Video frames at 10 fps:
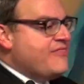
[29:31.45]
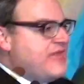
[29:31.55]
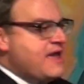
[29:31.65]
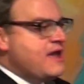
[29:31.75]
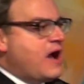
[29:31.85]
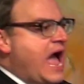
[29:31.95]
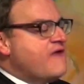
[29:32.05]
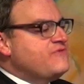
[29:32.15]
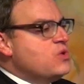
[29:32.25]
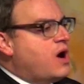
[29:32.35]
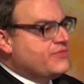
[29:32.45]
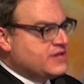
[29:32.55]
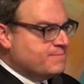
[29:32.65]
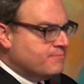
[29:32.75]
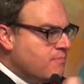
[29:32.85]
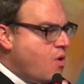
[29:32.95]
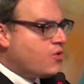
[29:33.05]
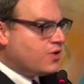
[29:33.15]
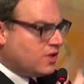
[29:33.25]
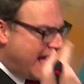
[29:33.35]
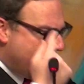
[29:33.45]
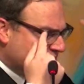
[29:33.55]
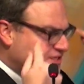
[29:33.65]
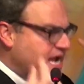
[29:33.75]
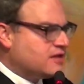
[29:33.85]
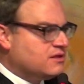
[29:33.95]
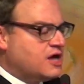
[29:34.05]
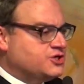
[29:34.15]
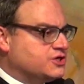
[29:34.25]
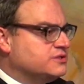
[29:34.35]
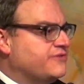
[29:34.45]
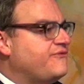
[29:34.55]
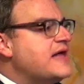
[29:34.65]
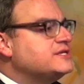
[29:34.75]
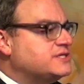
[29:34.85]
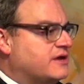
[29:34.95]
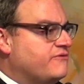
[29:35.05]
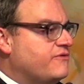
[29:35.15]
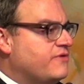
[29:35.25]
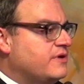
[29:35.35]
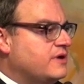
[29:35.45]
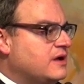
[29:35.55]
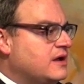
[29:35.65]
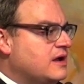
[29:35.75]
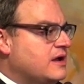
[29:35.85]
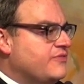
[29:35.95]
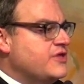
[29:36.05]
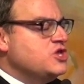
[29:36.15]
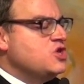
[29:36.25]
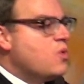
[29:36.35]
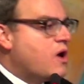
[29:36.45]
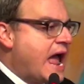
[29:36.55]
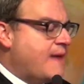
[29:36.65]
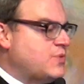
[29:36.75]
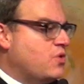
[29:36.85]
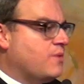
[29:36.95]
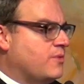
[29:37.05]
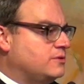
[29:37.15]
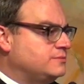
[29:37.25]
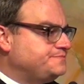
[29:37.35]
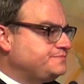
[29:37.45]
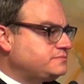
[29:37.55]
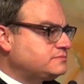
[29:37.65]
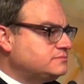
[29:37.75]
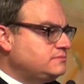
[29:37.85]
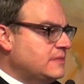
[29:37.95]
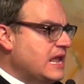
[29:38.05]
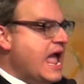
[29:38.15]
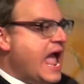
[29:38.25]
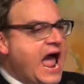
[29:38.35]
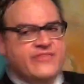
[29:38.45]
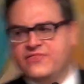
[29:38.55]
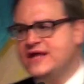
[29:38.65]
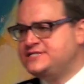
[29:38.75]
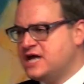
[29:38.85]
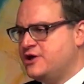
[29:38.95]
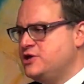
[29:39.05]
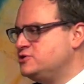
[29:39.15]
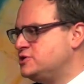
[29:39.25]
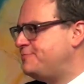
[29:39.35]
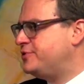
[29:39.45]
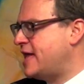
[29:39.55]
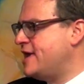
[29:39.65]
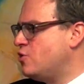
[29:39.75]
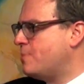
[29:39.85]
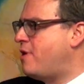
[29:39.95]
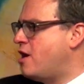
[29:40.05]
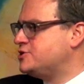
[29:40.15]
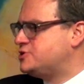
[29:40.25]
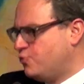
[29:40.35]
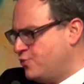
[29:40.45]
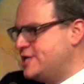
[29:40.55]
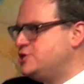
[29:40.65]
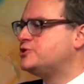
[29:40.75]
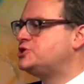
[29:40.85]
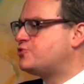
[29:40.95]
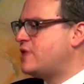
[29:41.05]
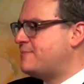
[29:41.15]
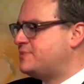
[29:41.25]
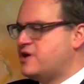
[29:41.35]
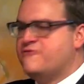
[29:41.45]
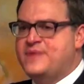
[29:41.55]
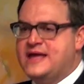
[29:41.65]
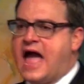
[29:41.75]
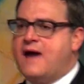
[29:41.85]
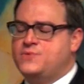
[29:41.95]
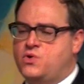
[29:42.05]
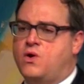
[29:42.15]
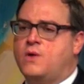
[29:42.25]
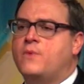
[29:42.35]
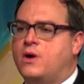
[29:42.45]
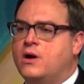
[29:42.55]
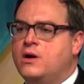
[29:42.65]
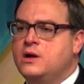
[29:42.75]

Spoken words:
They have you on the moral and psychological defensive, that you are abnormal. And then they tell you to play your part, to read your script of being abnormal.